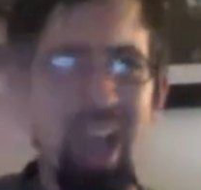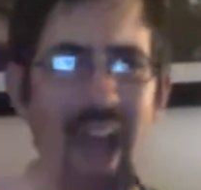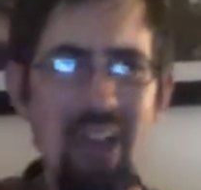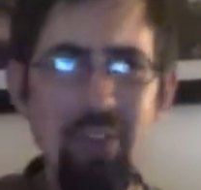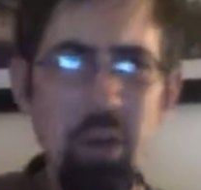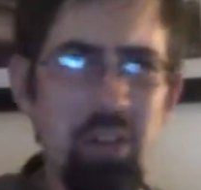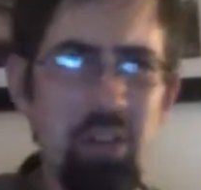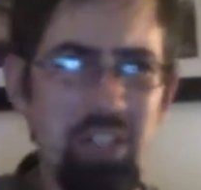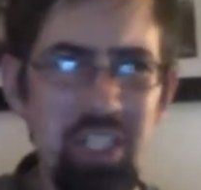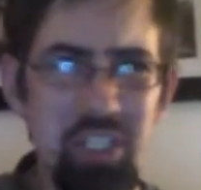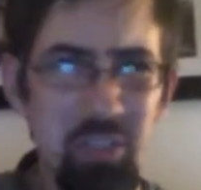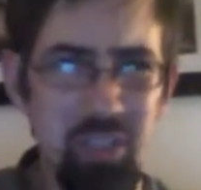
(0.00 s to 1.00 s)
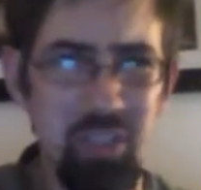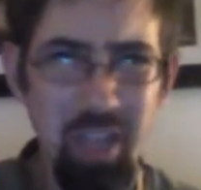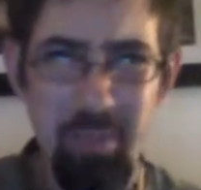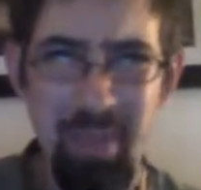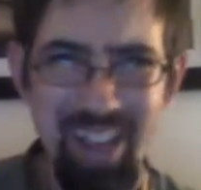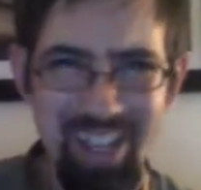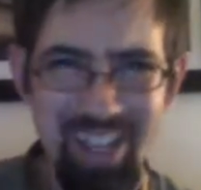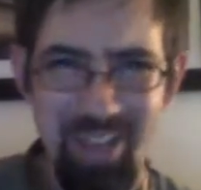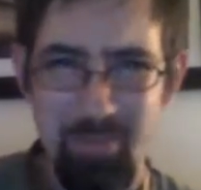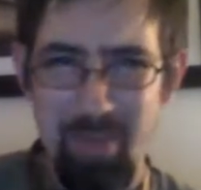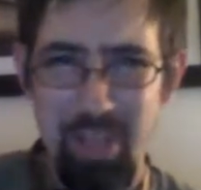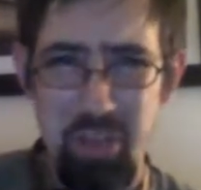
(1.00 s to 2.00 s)
I've known her since she was like my
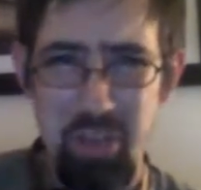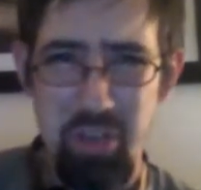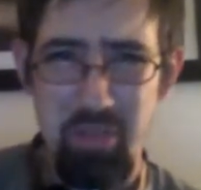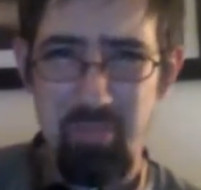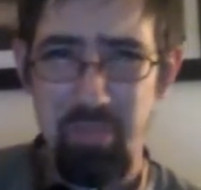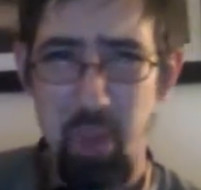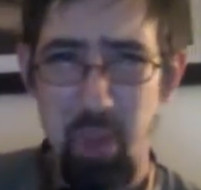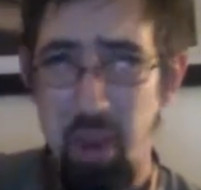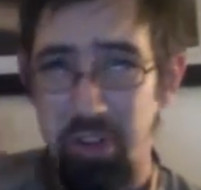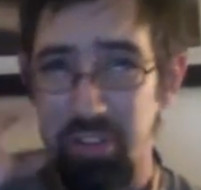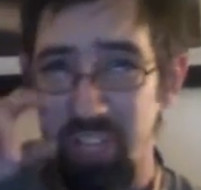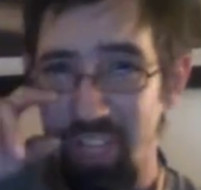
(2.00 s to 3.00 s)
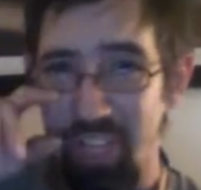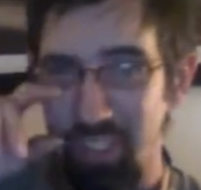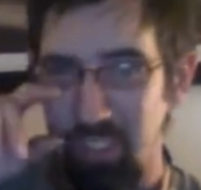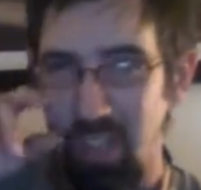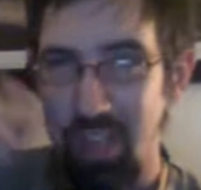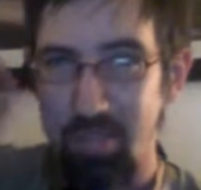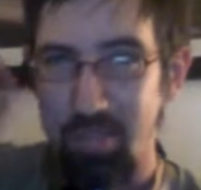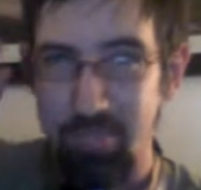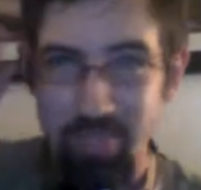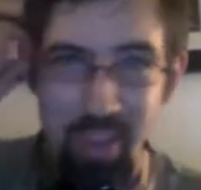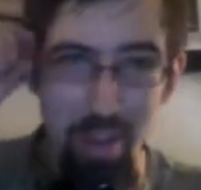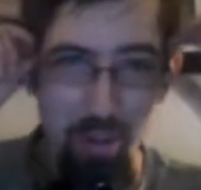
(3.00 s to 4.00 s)
daughter's age. Like,
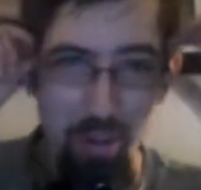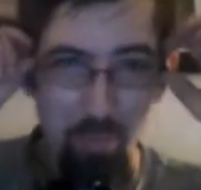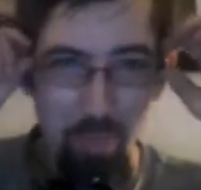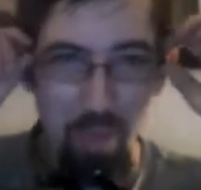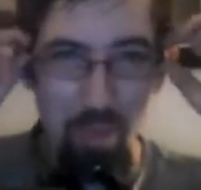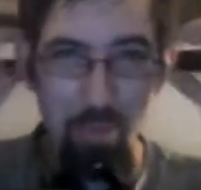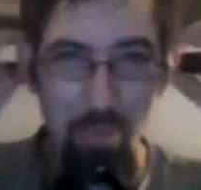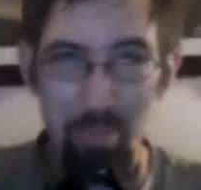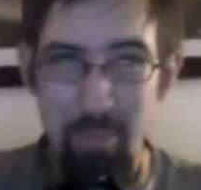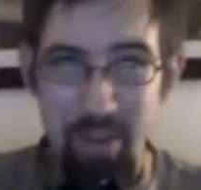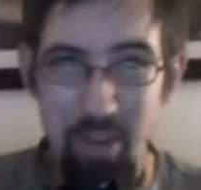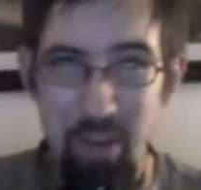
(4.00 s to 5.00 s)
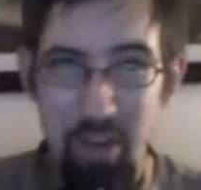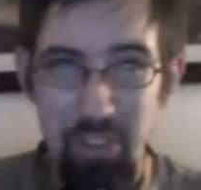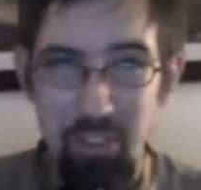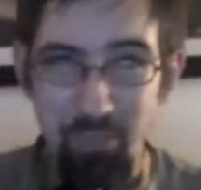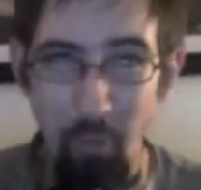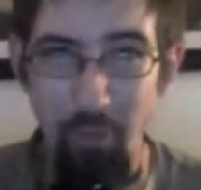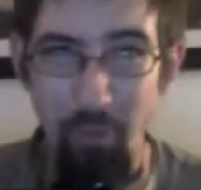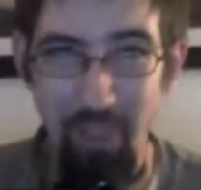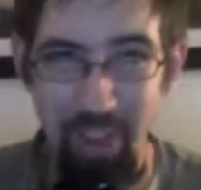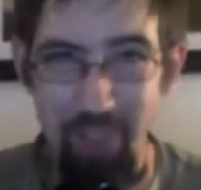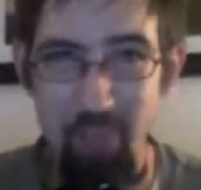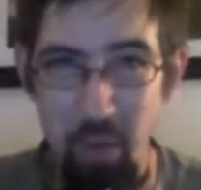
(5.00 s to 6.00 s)
you know, my daughter's 4.
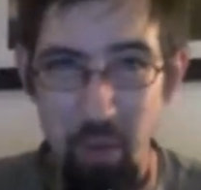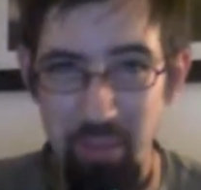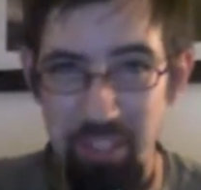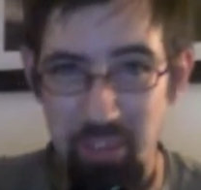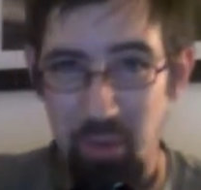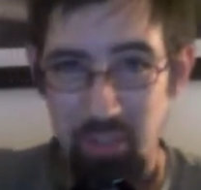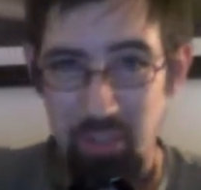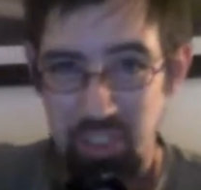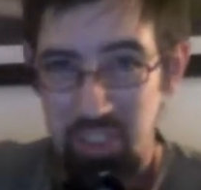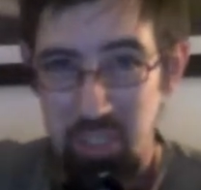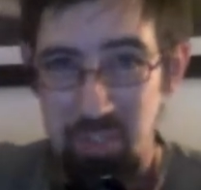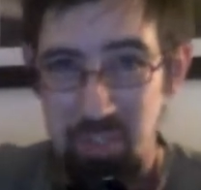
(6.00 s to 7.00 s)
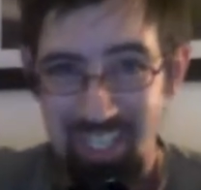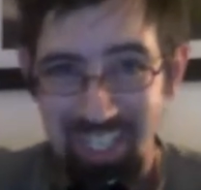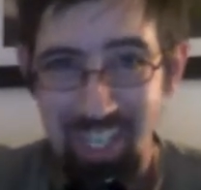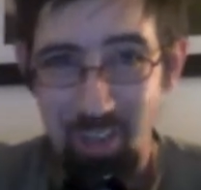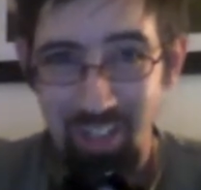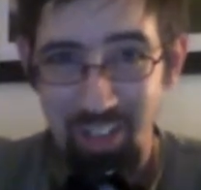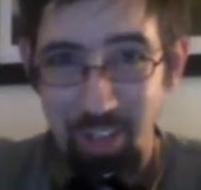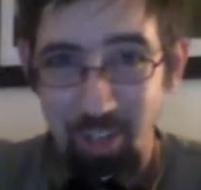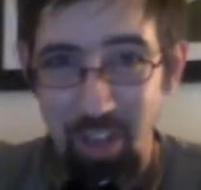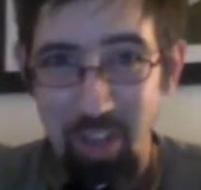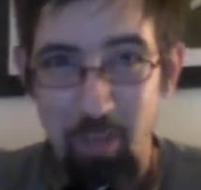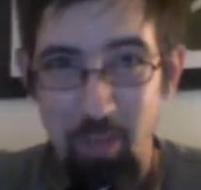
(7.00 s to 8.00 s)
Like, I've known this girl since she was
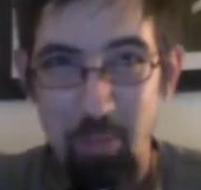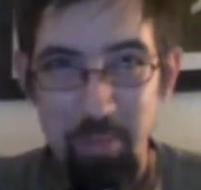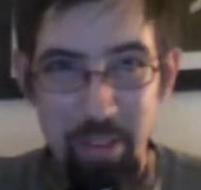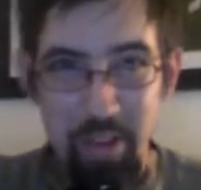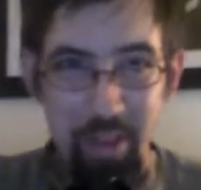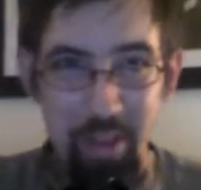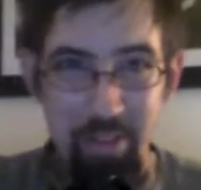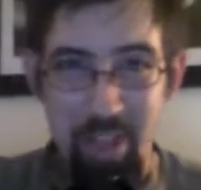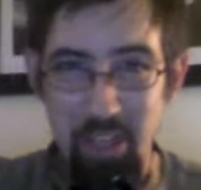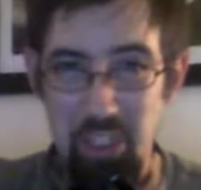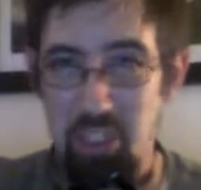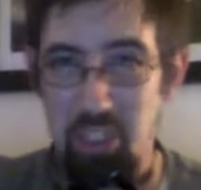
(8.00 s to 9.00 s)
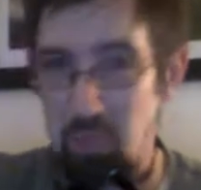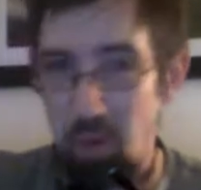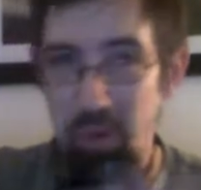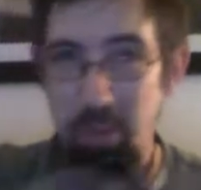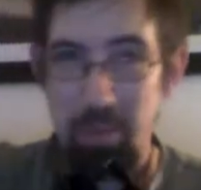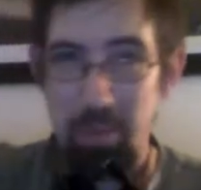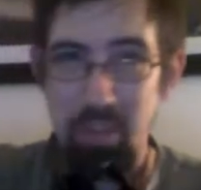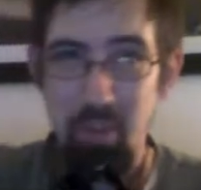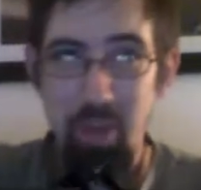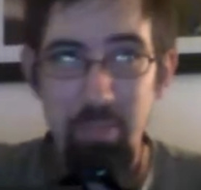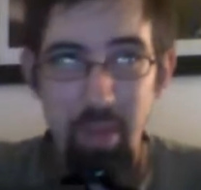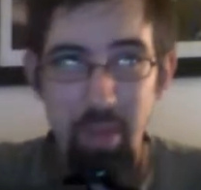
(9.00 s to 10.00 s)
little. Now she's grown up
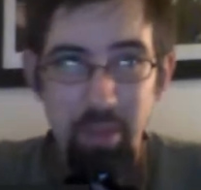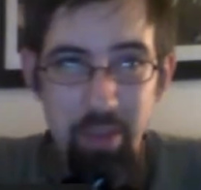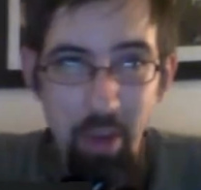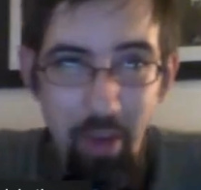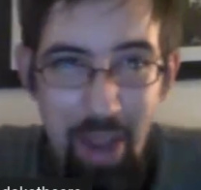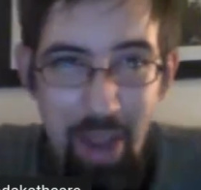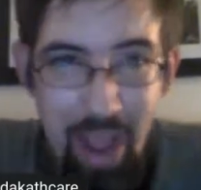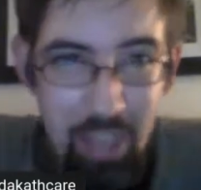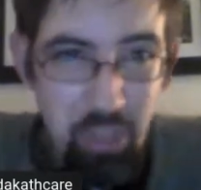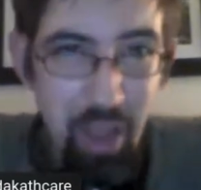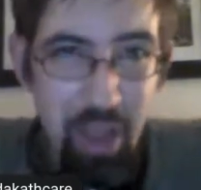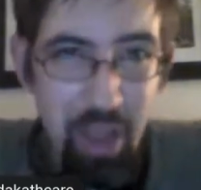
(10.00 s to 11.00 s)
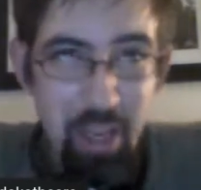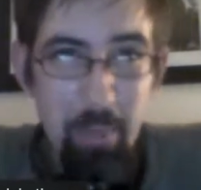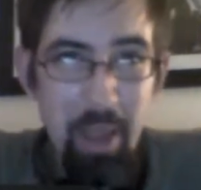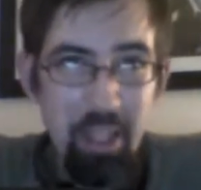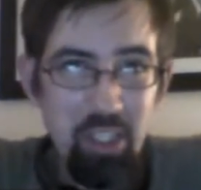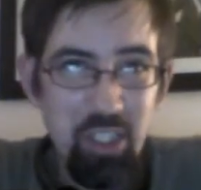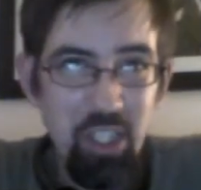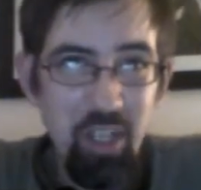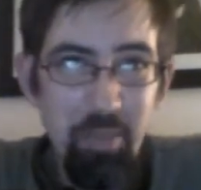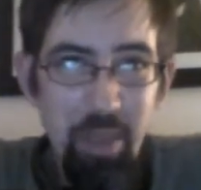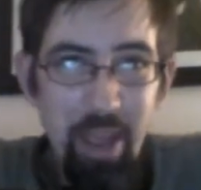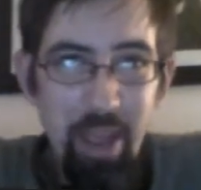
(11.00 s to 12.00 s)
into an actual
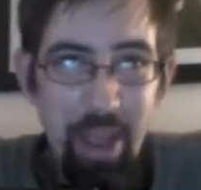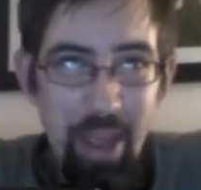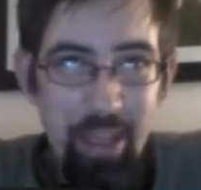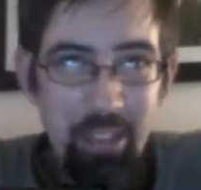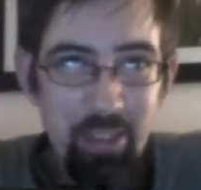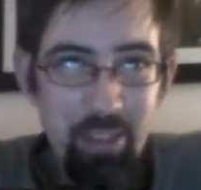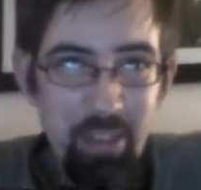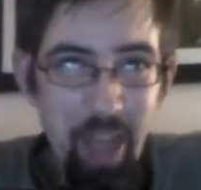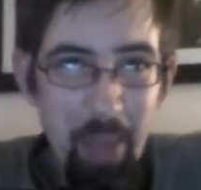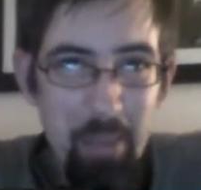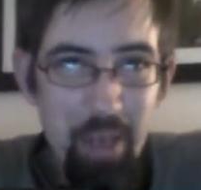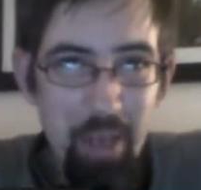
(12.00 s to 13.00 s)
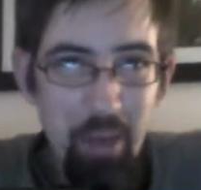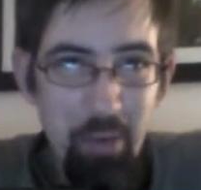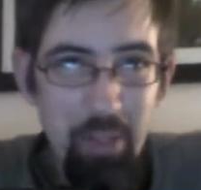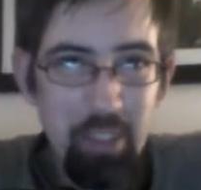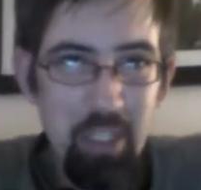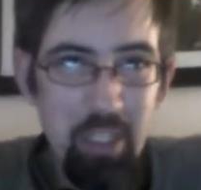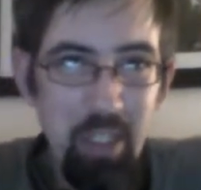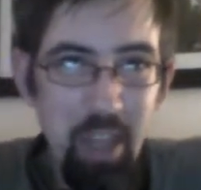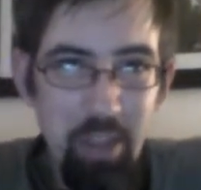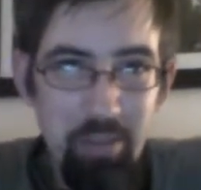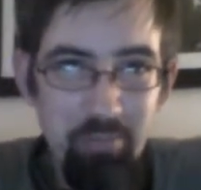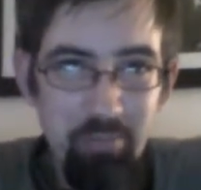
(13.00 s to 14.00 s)
occupation and not being a crazy, like,